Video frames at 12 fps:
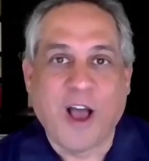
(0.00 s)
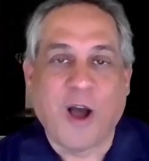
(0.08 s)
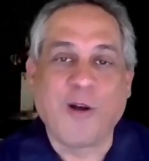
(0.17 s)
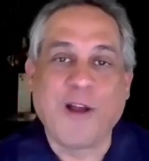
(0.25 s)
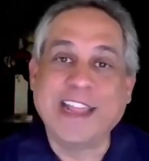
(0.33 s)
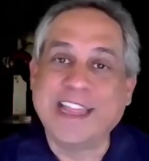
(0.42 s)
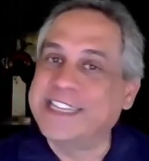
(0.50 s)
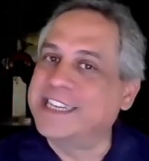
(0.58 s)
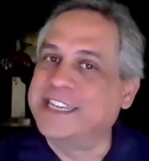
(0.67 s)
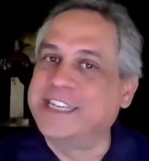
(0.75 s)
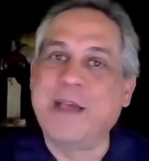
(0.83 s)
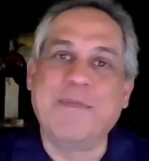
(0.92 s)
All right, this
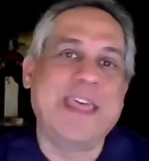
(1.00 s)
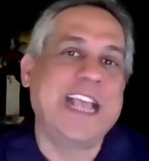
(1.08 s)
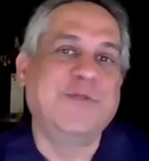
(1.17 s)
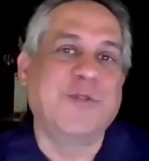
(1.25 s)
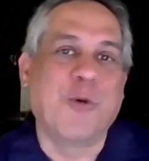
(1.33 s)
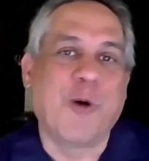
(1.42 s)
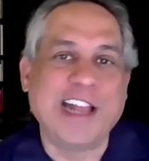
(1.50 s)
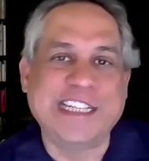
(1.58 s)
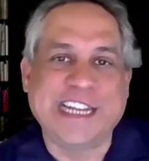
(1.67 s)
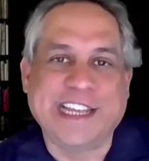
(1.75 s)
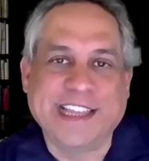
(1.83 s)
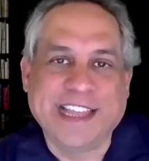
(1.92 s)
is Jim. Thanks for
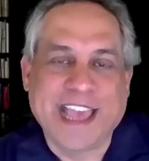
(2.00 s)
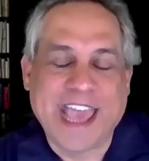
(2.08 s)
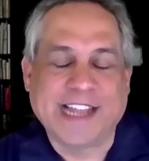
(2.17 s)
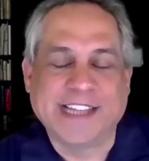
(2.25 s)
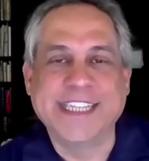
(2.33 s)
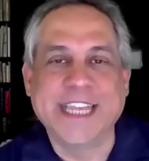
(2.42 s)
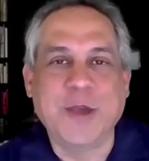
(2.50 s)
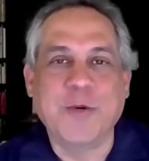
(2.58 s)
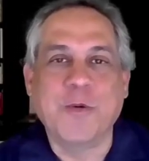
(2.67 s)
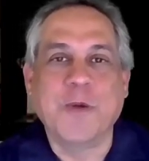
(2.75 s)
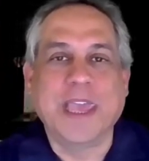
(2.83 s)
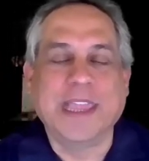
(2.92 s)
watching, and I'll see
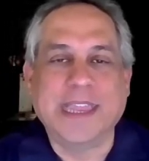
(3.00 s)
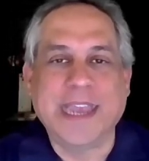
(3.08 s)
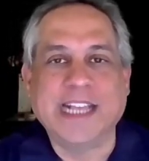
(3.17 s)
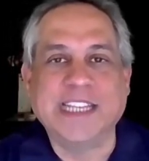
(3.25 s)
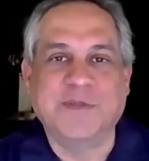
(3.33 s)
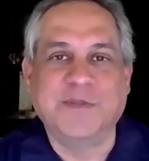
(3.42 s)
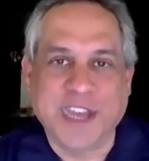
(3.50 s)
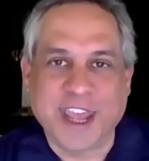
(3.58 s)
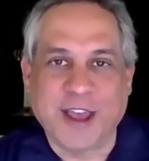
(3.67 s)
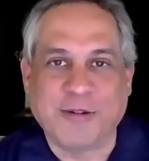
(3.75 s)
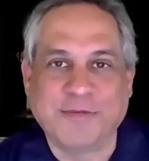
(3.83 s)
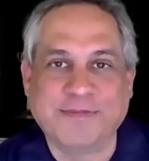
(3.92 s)
you in the next
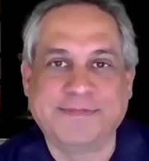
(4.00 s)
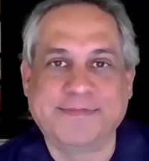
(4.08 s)
video.